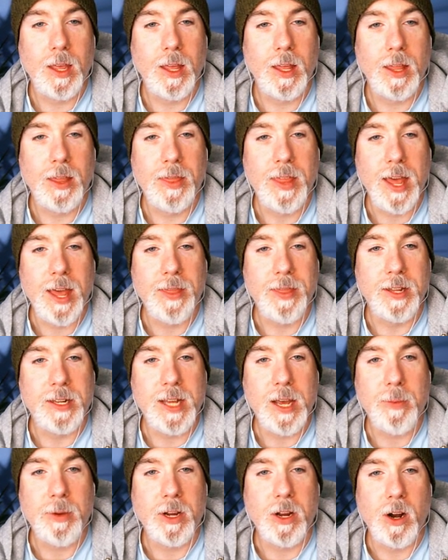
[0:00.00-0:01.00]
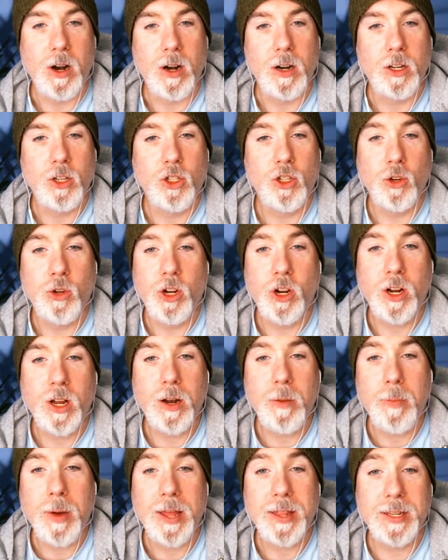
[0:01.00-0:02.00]
than the debit card. So you're going
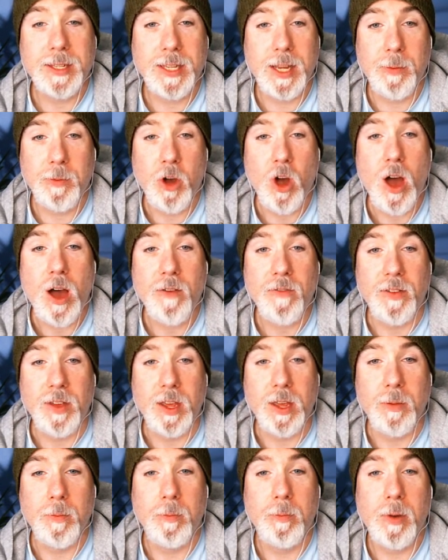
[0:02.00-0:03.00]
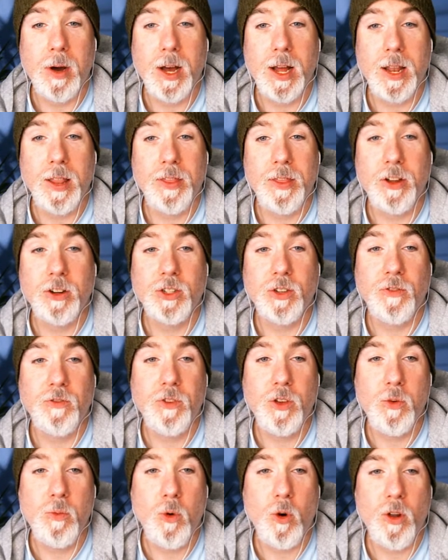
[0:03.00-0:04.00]
to buy the same coffee, but there's a
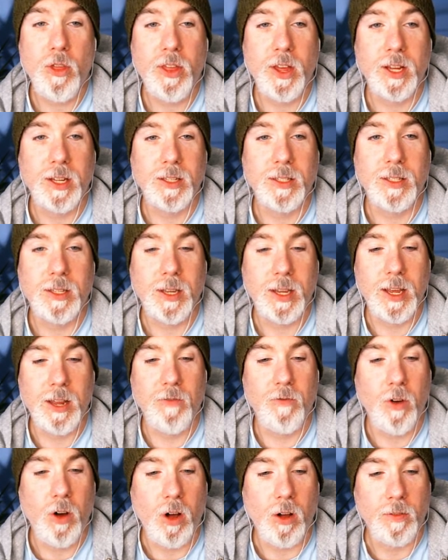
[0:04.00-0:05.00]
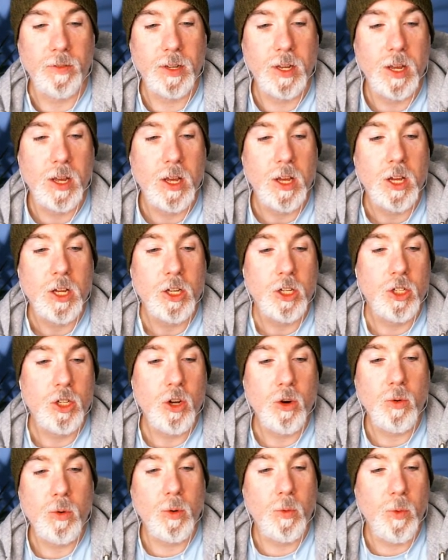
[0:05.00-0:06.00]
few more things involved.
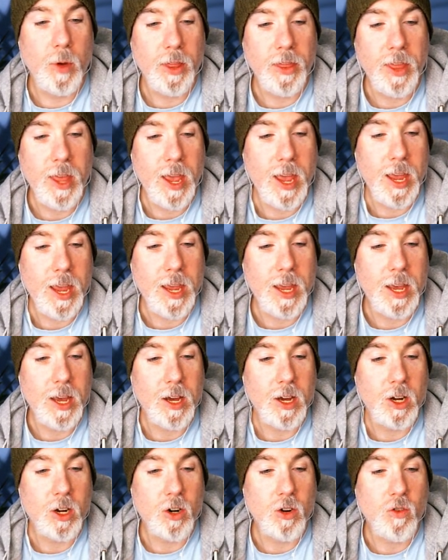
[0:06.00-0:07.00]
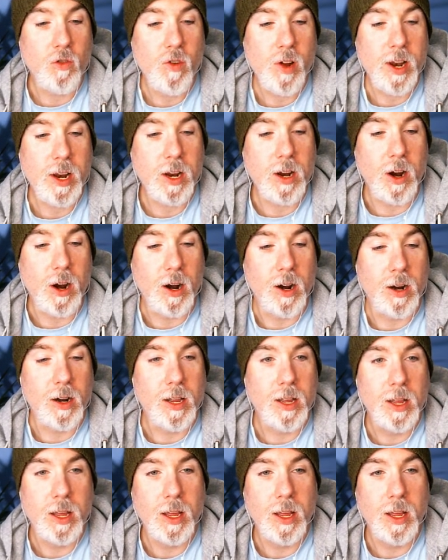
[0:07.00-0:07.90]
So with a credit card,